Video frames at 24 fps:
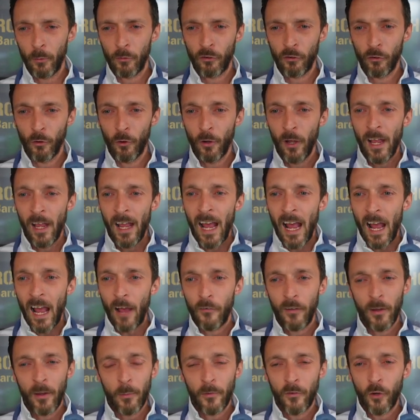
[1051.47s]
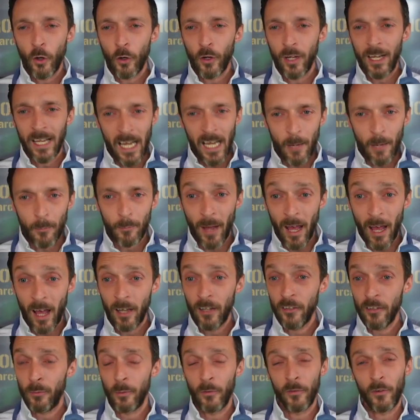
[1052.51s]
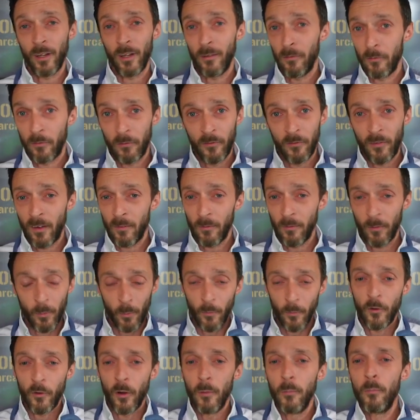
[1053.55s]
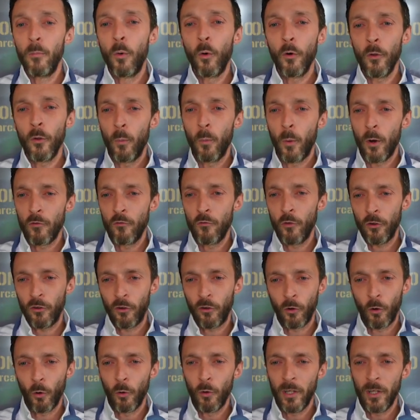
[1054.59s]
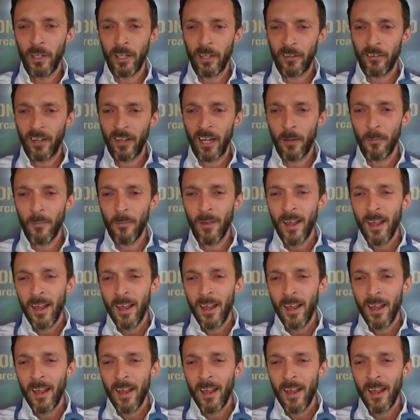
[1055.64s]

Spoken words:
So I think we've got great balance. We've got more than one route to goal in this game.